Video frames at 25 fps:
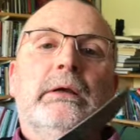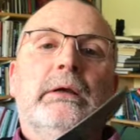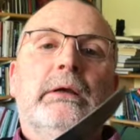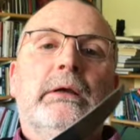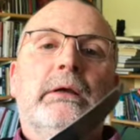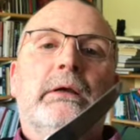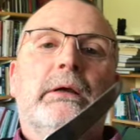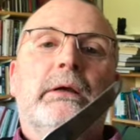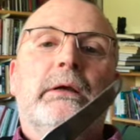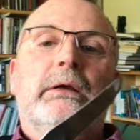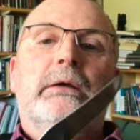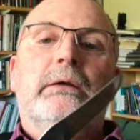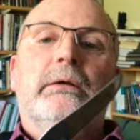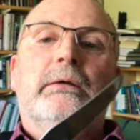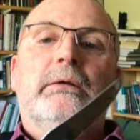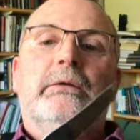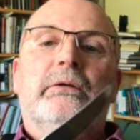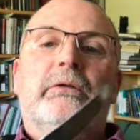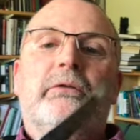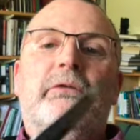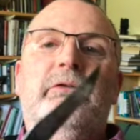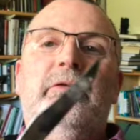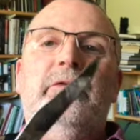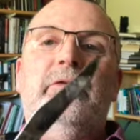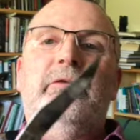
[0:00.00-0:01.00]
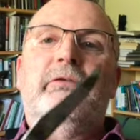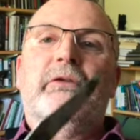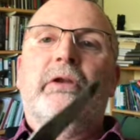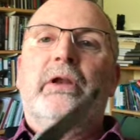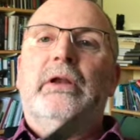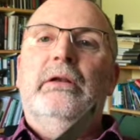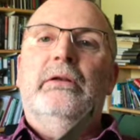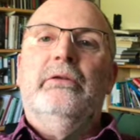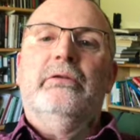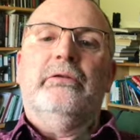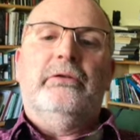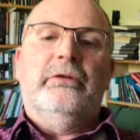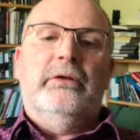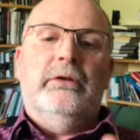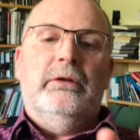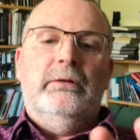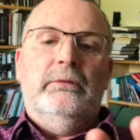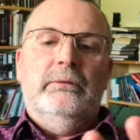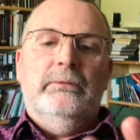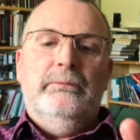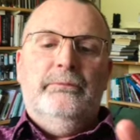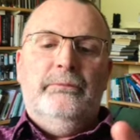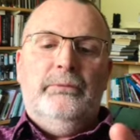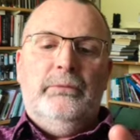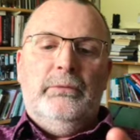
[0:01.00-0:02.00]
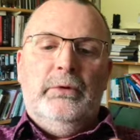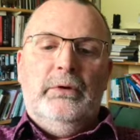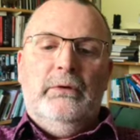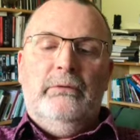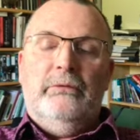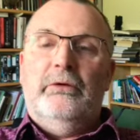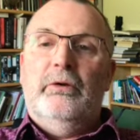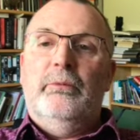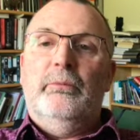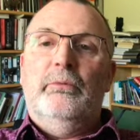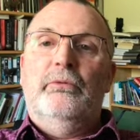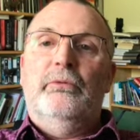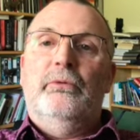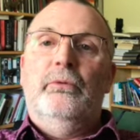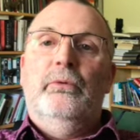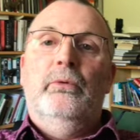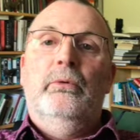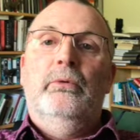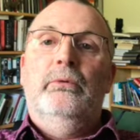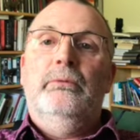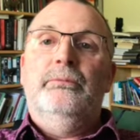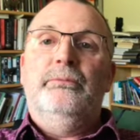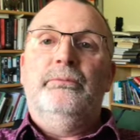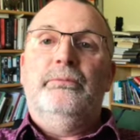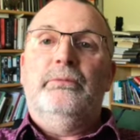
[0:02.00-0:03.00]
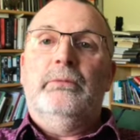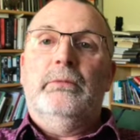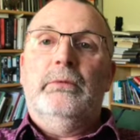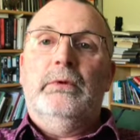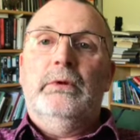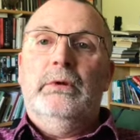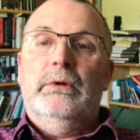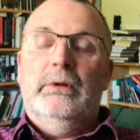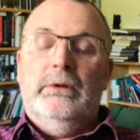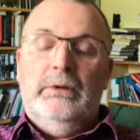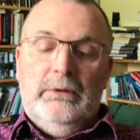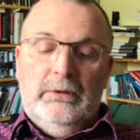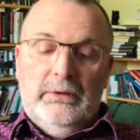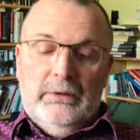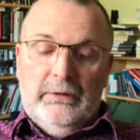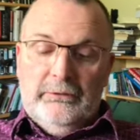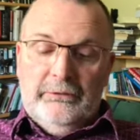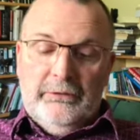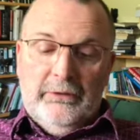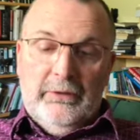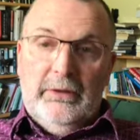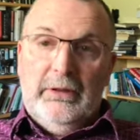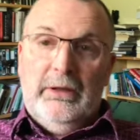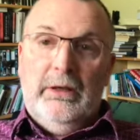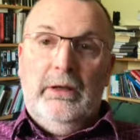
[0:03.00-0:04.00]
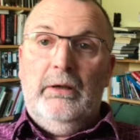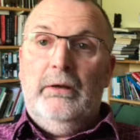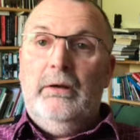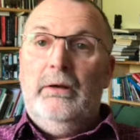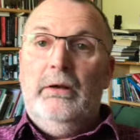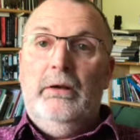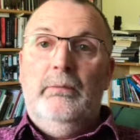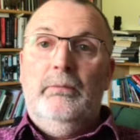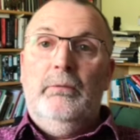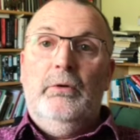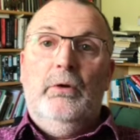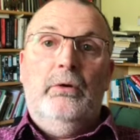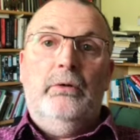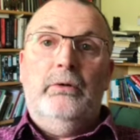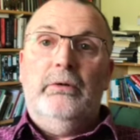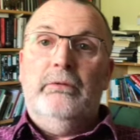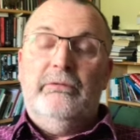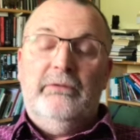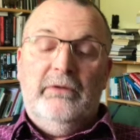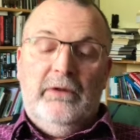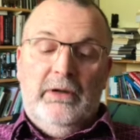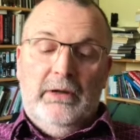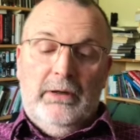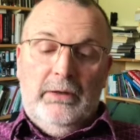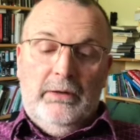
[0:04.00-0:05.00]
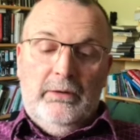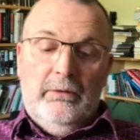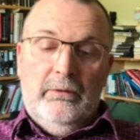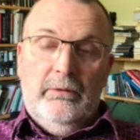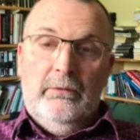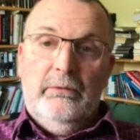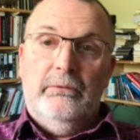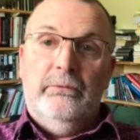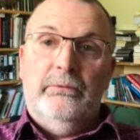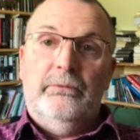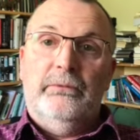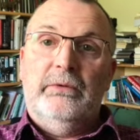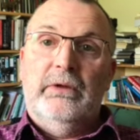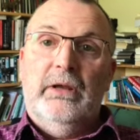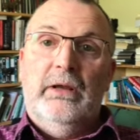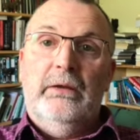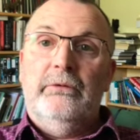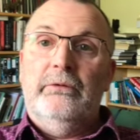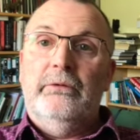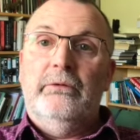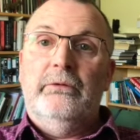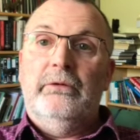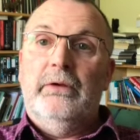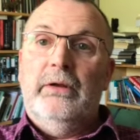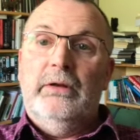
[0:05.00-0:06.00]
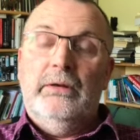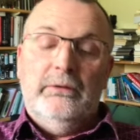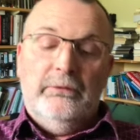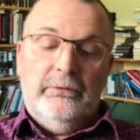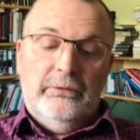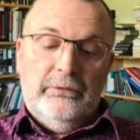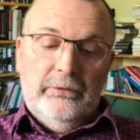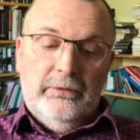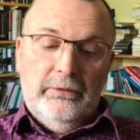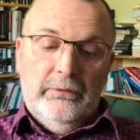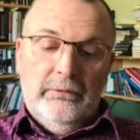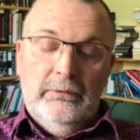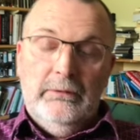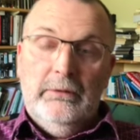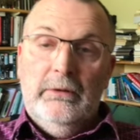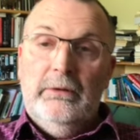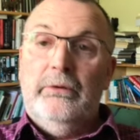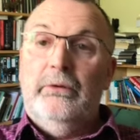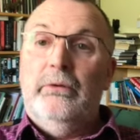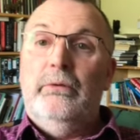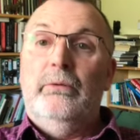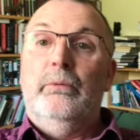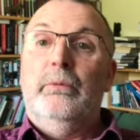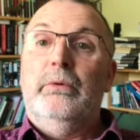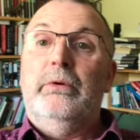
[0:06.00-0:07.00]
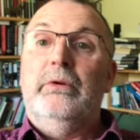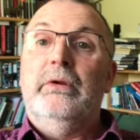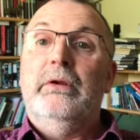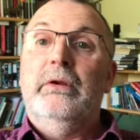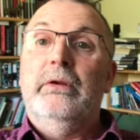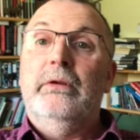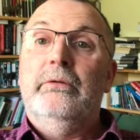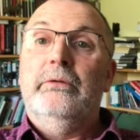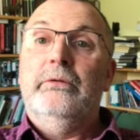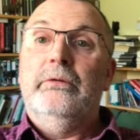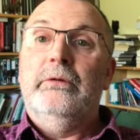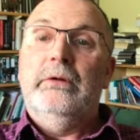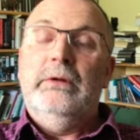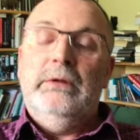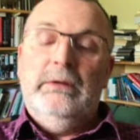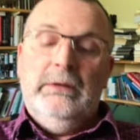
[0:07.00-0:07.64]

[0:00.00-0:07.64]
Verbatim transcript: Uh, this is in stainless steel. I've said before, uh, and I'll say it again, I'm not a fan of cases stainless steel. I don't know what it is.